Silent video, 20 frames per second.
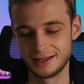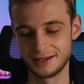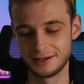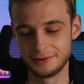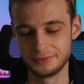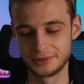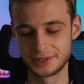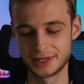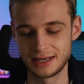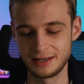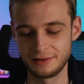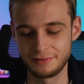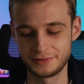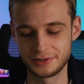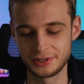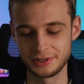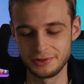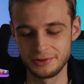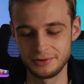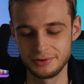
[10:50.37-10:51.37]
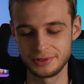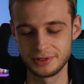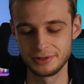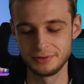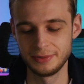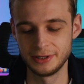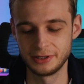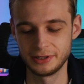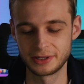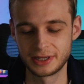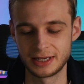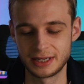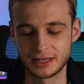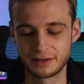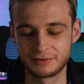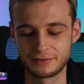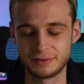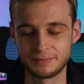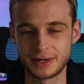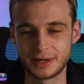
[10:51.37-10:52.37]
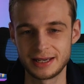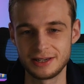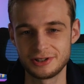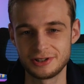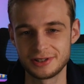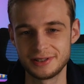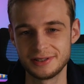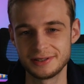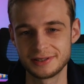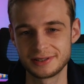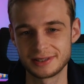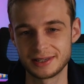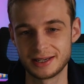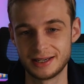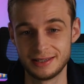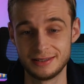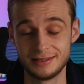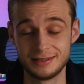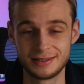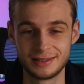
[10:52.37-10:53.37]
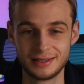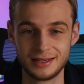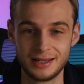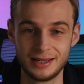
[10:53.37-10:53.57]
I'm safe to be looking after patients. And